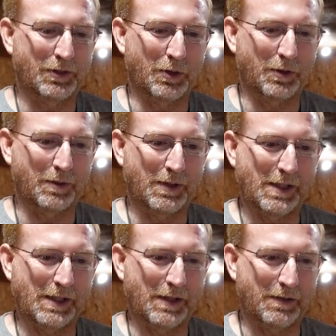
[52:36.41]
you know,
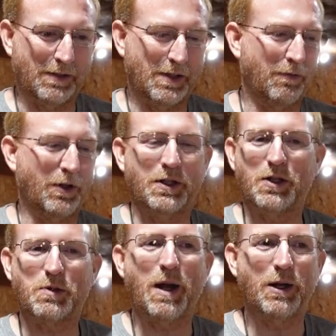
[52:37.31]
it, it, if I
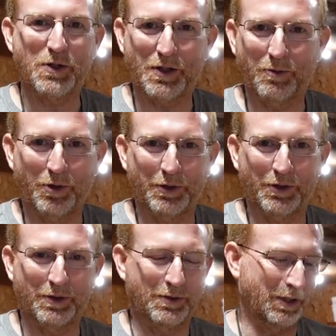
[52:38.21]
inspire someone to,